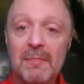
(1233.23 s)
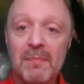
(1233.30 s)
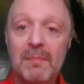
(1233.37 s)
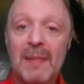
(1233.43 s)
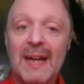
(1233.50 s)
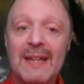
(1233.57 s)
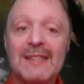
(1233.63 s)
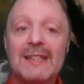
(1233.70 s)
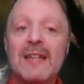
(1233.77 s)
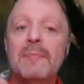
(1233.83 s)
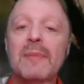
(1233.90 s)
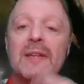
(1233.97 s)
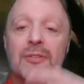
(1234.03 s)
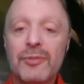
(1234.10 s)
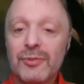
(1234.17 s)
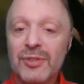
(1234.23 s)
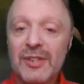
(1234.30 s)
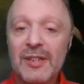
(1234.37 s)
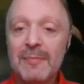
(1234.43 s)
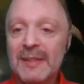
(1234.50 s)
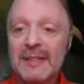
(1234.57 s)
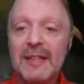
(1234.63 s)
By stepping through
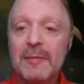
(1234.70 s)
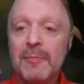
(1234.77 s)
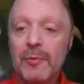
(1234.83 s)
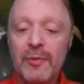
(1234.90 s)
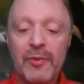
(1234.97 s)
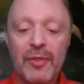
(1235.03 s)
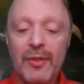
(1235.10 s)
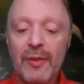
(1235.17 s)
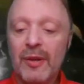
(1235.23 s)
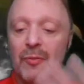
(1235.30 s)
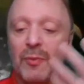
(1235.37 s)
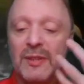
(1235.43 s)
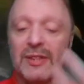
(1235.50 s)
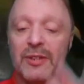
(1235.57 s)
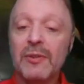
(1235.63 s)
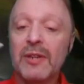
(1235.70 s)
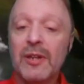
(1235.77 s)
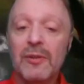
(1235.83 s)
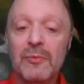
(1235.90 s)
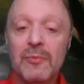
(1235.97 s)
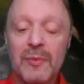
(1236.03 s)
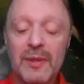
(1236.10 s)
step by step with what's going
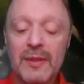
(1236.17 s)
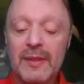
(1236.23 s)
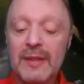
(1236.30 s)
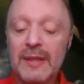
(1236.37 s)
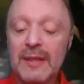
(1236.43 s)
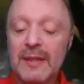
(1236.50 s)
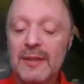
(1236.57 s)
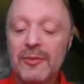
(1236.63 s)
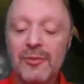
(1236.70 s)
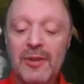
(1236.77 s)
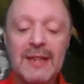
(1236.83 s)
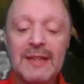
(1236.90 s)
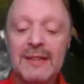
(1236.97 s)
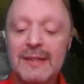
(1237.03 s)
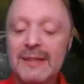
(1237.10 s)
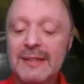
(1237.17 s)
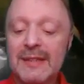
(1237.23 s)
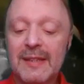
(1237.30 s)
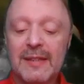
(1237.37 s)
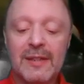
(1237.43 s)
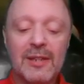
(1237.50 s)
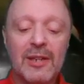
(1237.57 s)
on with the gradient
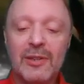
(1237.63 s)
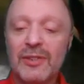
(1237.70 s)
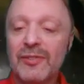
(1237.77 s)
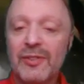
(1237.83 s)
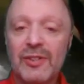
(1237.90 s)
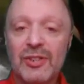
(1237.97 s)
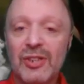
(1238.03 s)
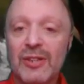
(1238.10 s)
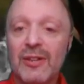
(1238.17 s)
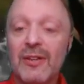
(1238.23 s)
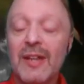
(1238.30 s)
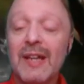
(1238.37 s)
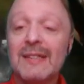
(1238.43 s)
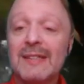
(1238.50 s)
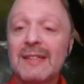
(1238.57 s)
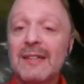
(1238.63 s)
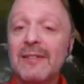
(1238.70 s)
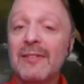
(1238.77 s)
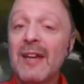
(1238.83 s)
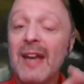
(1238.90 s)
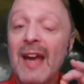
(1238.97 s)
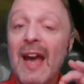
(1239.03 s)
descent, the calls function, all that stuff,
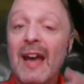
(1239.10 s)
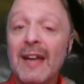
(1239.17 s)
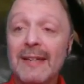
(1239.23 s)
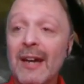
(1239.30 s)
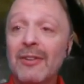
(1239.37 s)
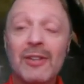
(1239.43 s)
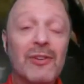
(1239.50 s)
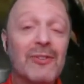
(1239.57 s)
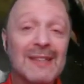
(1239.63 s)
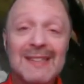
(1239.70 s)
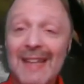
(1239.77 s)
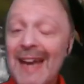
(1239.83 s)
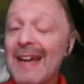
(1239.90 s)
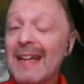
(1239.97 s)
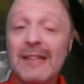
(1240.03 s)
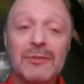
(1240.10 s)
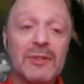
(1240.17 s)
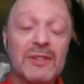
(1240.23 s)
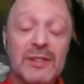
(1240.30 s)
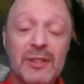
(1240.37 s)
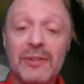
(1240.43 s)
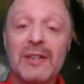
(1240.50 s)
y'all know exactly
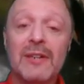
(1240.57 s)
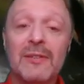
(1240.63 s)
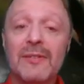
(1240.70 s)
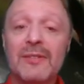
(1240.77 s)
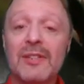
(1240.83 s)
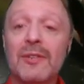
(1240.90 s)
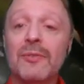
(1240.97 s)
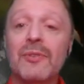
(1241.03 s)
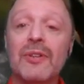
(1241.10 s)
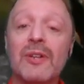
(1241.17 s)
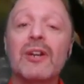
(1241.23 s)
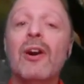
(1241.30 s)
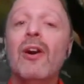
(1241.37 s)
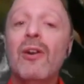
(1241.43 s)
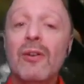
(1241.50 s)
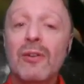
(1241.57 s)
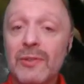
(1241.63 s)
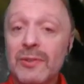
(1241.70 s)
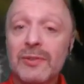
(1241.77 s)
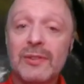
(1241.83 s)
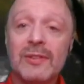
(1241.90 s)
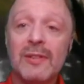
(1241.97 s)
what's going on. So the
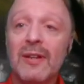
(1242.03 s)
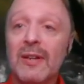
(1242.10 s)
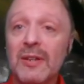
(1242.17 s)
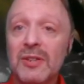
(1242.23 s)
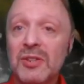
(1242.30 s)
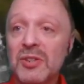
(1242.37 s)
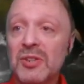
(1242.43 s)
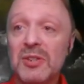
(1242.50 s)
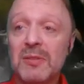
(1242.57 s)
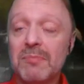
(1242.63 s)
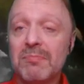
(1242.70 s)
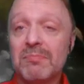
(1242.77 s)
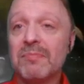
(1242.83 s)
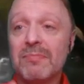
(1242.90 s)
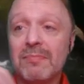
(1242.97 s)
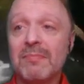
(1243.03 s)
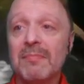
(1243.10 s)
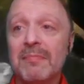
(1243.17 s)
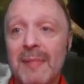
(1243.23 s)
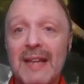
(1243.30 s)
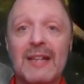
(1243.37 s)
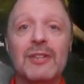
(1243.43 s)
calls are just
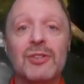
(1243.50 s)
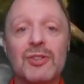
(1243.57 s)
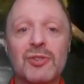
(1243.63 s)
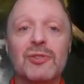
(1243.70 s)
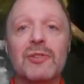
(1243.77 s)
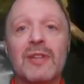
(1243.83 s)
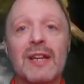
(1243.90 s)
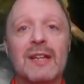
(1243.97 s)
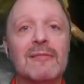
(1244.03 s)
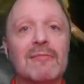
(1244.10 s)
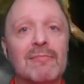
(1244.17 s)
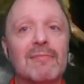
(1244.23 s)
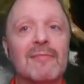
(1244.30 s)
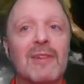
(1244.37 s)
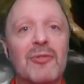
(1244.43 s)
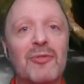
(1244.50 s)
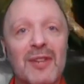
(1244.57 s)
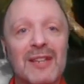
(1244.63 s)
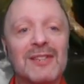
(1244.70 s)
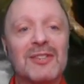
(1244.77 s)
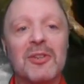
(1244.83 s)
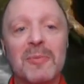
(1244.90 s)
making sure that
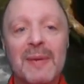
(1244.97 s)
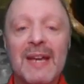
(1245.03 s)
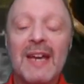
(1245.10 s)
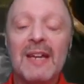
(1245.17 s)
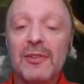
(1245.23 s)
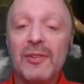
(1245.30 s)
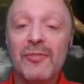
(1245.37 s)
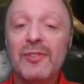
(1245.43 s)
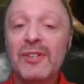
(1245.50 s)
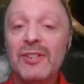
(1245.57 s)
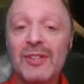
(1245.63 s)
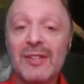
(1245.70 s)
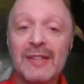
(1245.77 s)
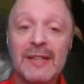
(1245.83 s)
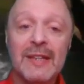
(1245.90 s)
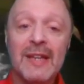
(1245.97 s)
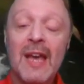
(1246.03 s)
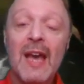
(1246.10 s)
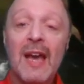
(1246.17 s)
everything's going to be handled efficiently.